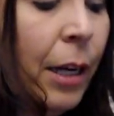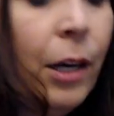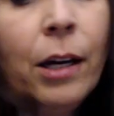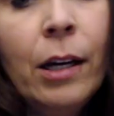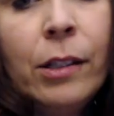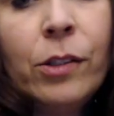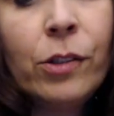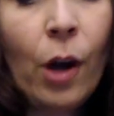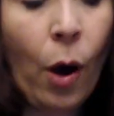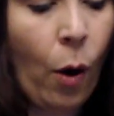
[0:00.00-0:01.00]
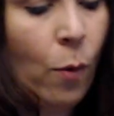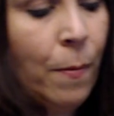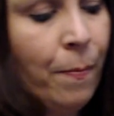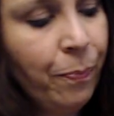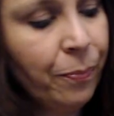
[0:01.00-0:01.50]
So
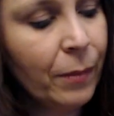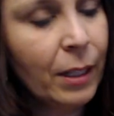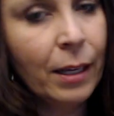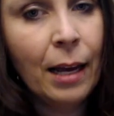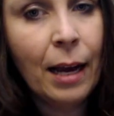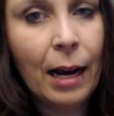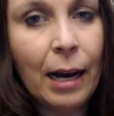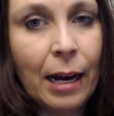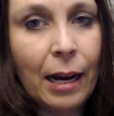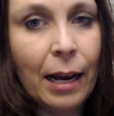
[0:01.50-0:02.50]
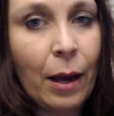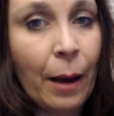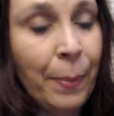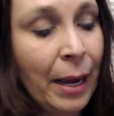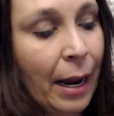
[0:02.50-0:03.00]
a
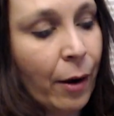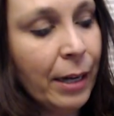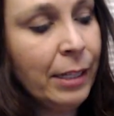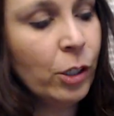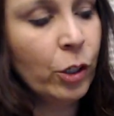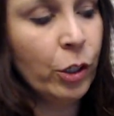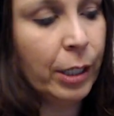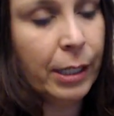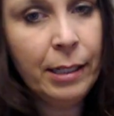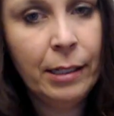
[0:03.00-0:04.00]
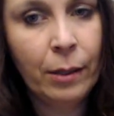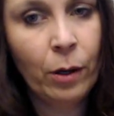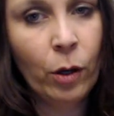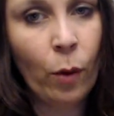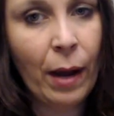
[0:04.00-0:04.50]
parent could
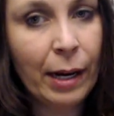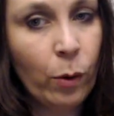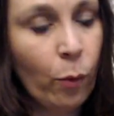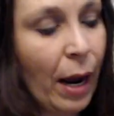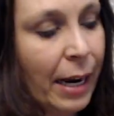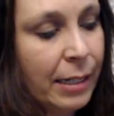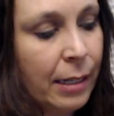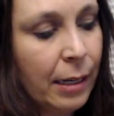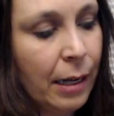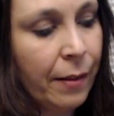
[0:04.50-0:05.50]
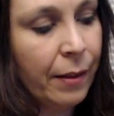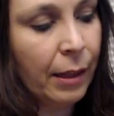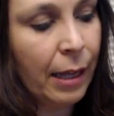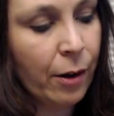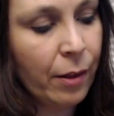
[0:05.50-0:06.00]
go ahead and write the
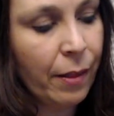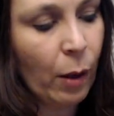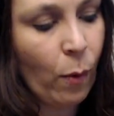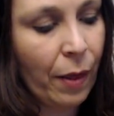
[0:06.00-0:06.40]
letter that they want the